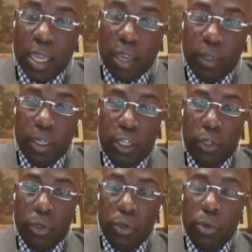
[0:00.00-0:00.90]
give
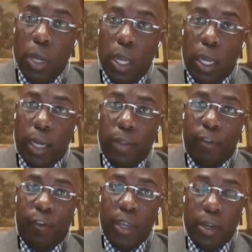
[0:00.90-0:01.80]
into
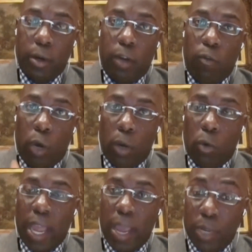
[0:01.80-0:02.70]
the fear of
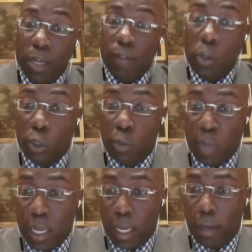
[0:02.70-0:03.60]
what will happen if you
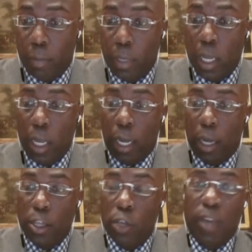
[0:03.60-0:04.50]
speak up.
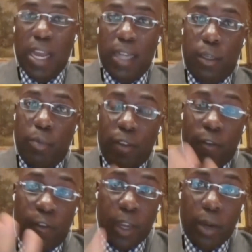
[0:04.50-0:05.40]
You've got to
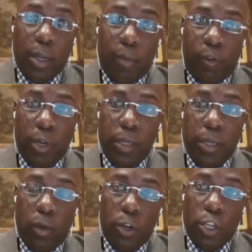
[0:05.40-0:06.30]
be very
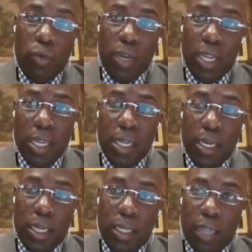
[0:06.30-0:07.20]
upfront that what you
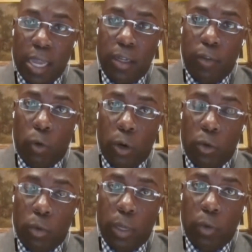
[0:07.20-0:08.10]
need in these kind of
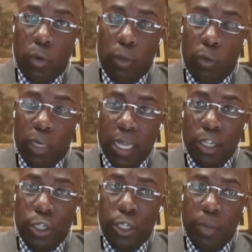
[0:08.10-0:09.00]
work
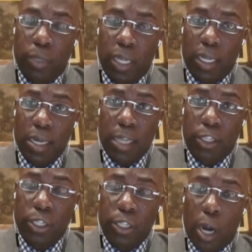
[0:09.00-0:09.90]
relationships and
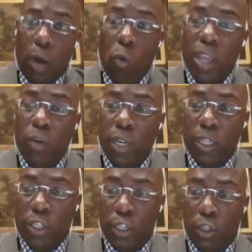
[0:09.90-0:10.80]
connections are
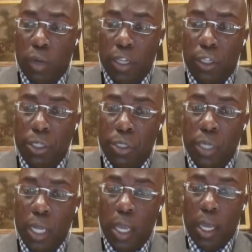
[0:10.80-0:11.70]
win-win
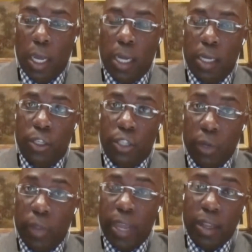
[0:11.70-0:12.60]
situations,
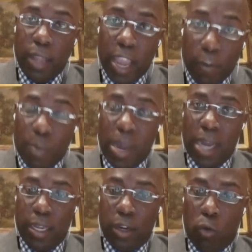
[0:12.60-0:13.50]
so that
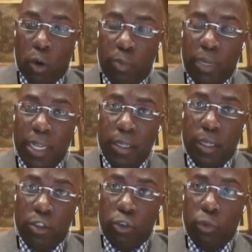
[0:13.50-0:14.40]
everybody in the
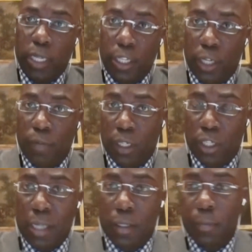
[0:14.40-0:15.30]
workplace can truly achieve
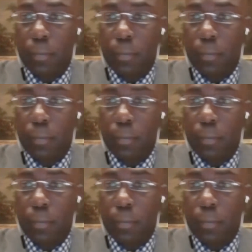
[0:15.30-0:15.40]
success.